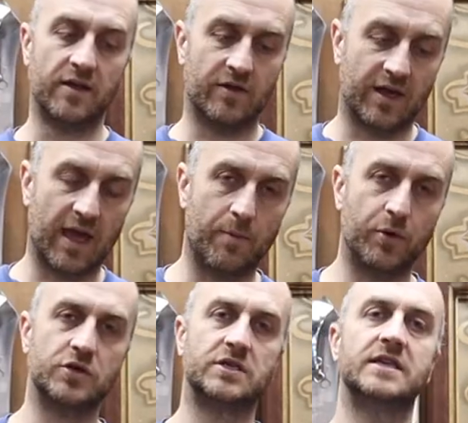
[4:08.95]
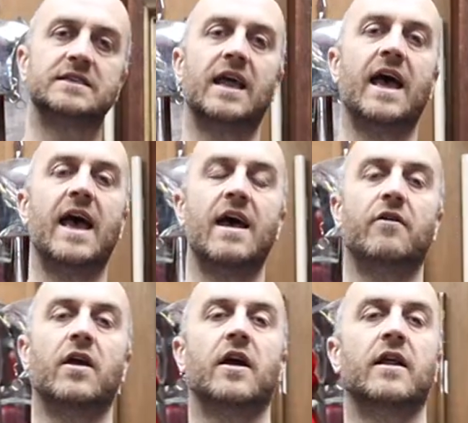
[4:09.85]
that get pushed into that
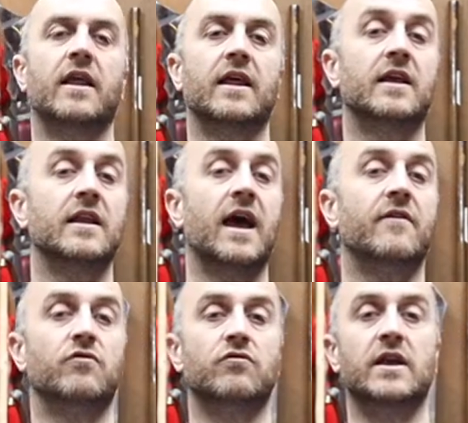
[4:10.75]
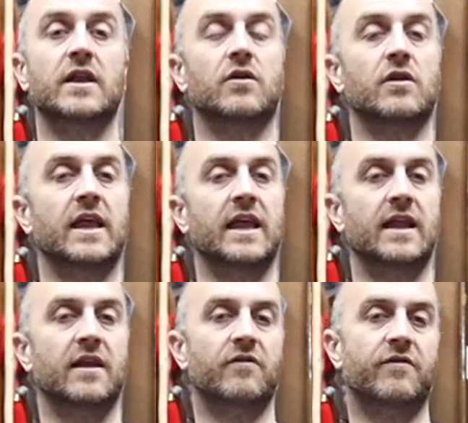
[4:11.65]
area and then can have a really good
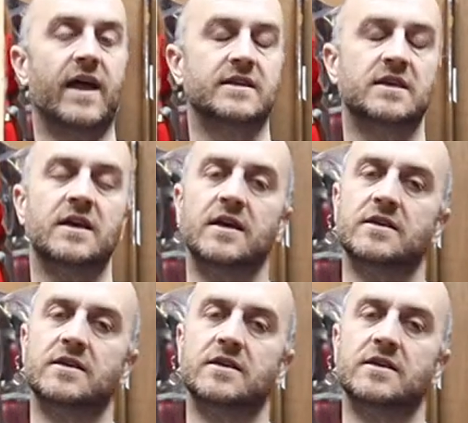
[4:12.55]
healing effect.